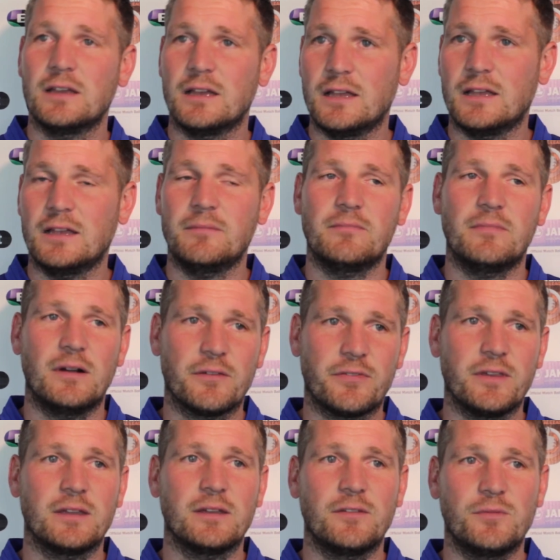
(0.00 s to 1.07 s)
I
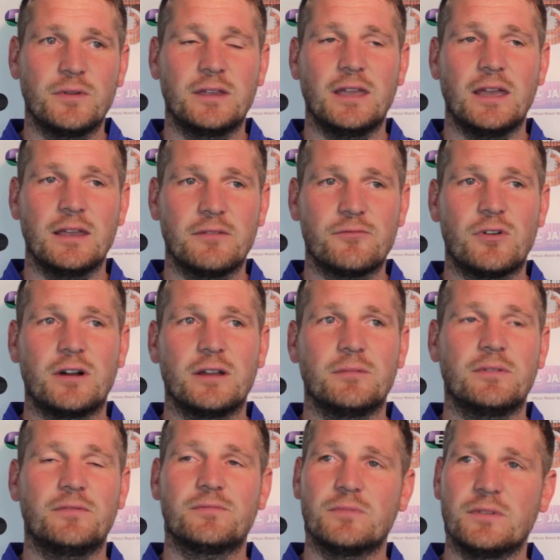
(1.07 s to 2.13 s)
think if we get it right
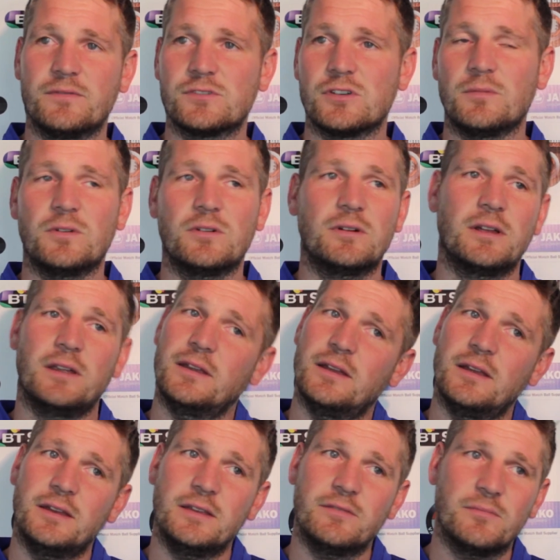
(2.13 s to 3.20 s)
with Tomo
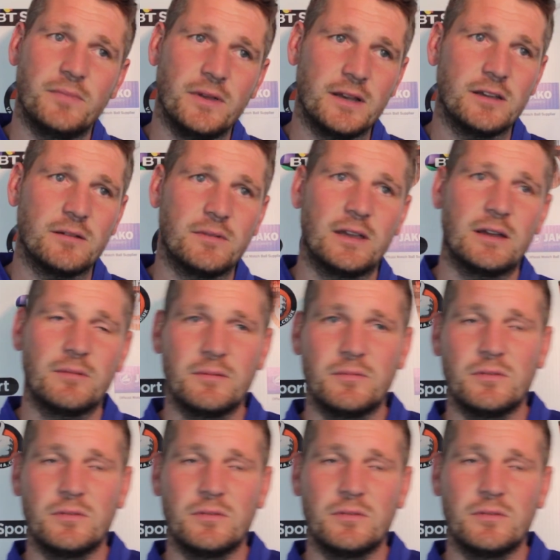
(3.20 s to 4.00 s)
and even Billy up there, we